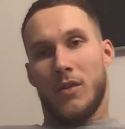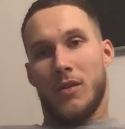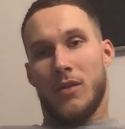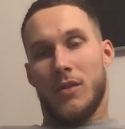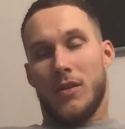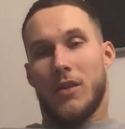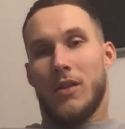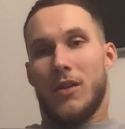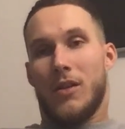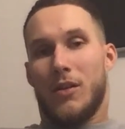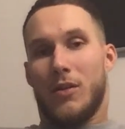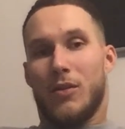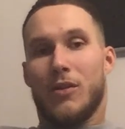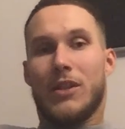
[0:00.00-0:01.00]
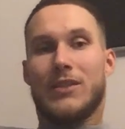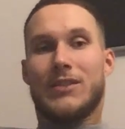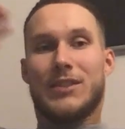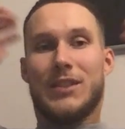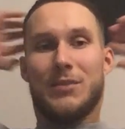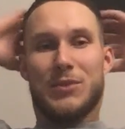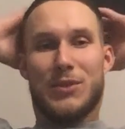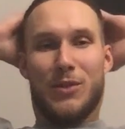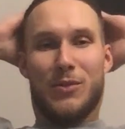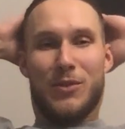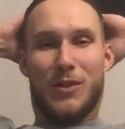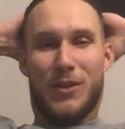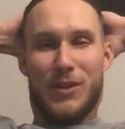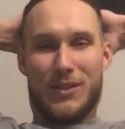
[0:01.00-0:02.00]
Oh, it seems so
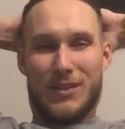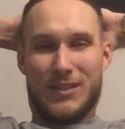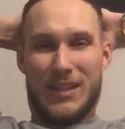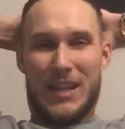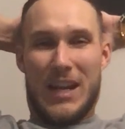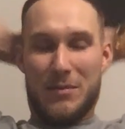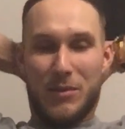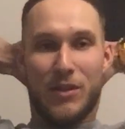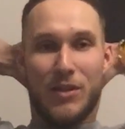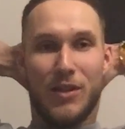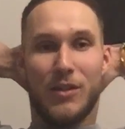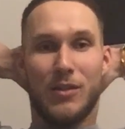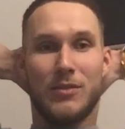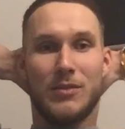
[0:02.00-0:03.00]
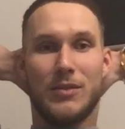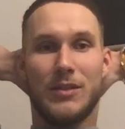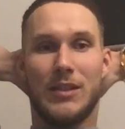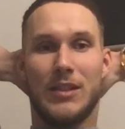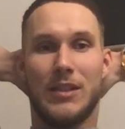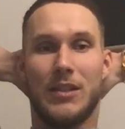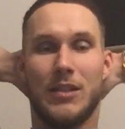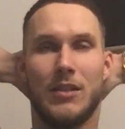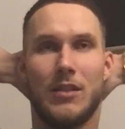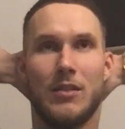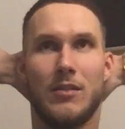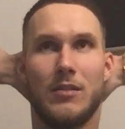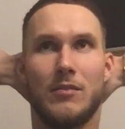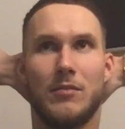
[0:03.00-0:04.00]
long time
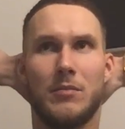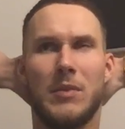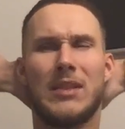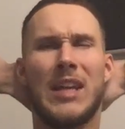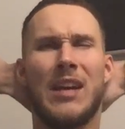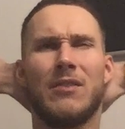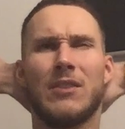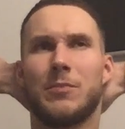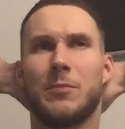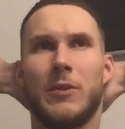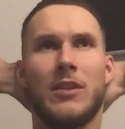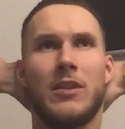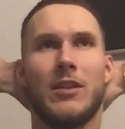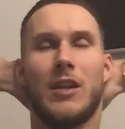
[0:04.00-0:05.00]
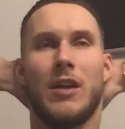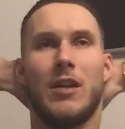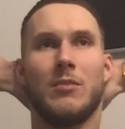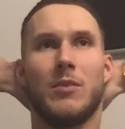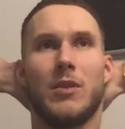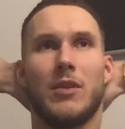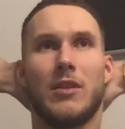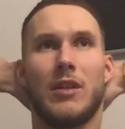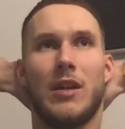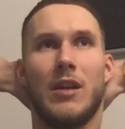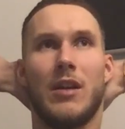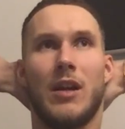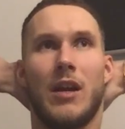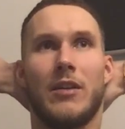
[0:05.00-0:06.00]
ago, but I was pretty calm.
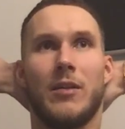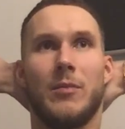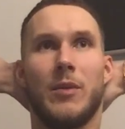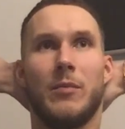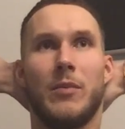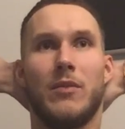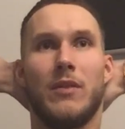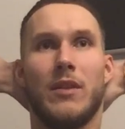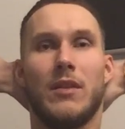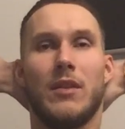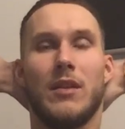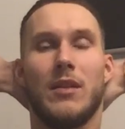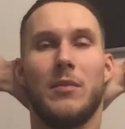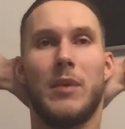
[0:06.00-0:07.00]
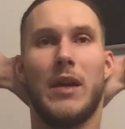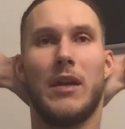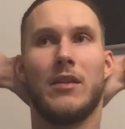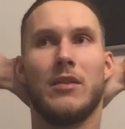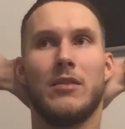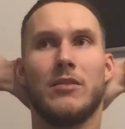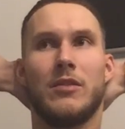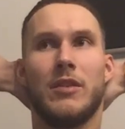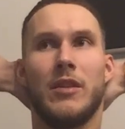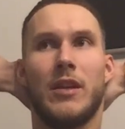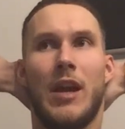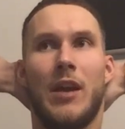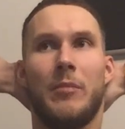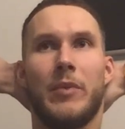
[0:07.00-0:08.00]
I remember when the back injury
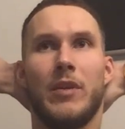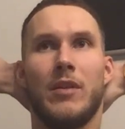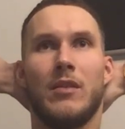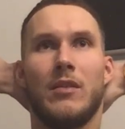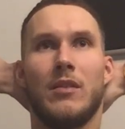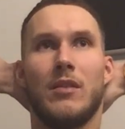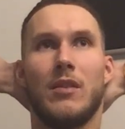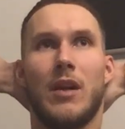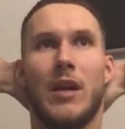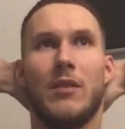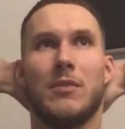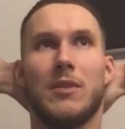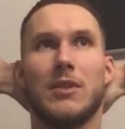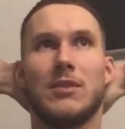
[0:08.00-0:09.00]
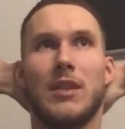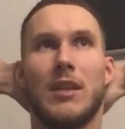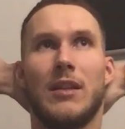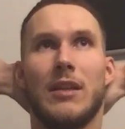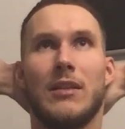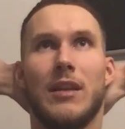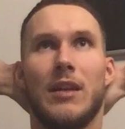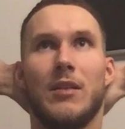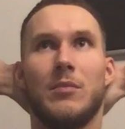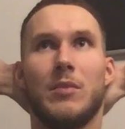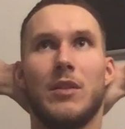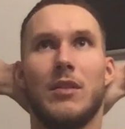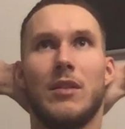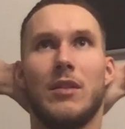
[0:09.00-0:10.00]
happened. I was at that time
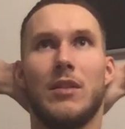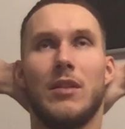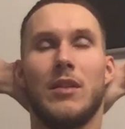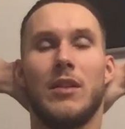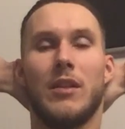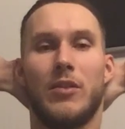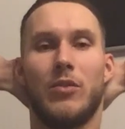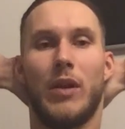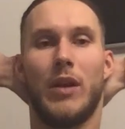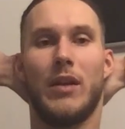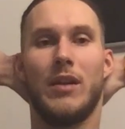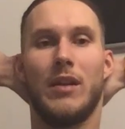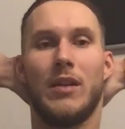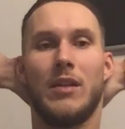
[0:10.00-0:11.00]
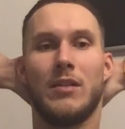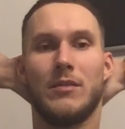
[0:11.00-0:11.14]
in Lithuania,